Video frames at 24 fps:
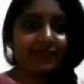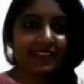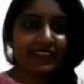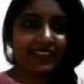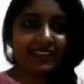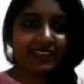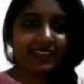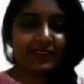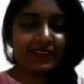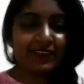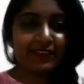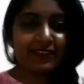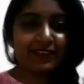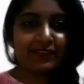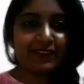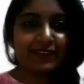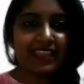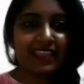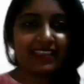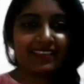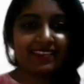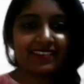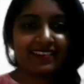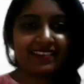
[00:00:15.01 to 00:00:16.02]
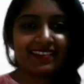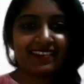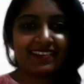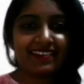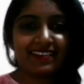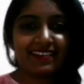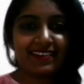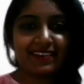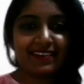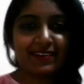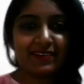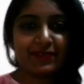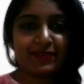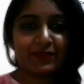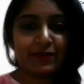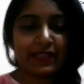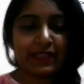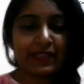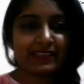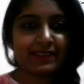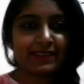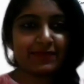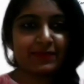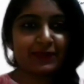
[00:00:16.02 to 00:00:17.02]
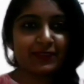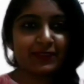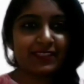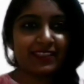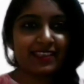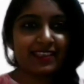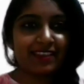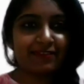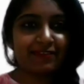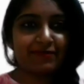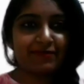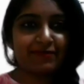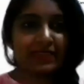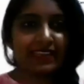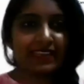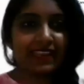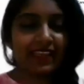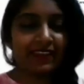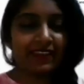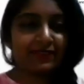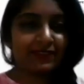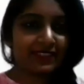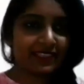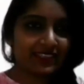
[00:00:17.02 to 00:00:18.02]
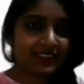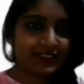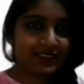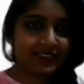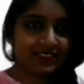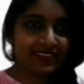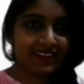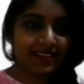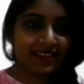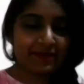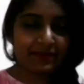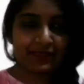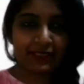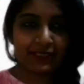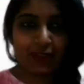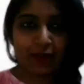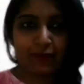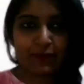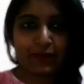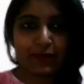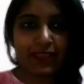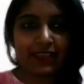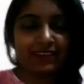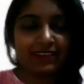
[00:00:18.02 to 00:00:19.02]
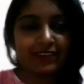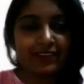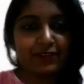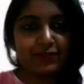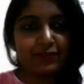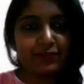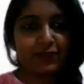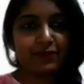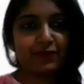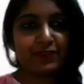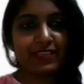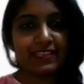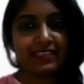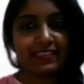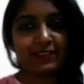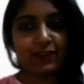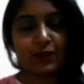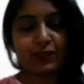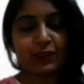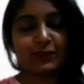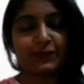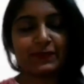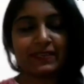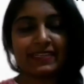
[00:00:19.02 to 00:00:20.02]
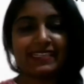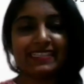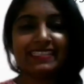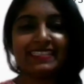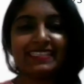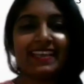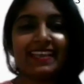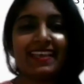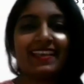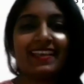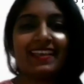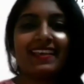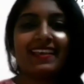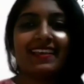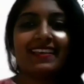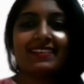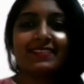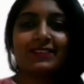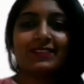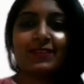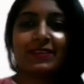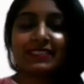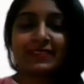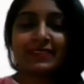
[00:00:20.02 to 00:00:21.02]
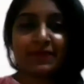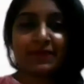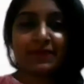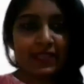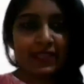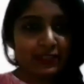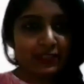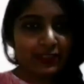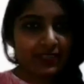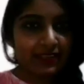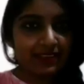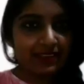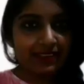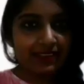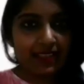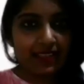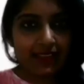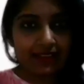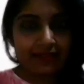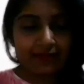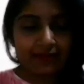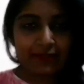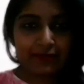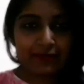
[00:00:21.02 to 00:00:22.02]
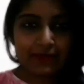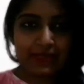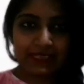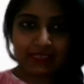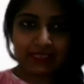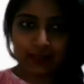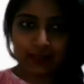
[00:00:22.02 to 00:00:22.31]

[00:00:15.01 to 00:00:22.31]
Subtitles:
very good evening. Welcome to the FB live session. I'm Soumya here from VS Hospitals. So it's pleasure that we will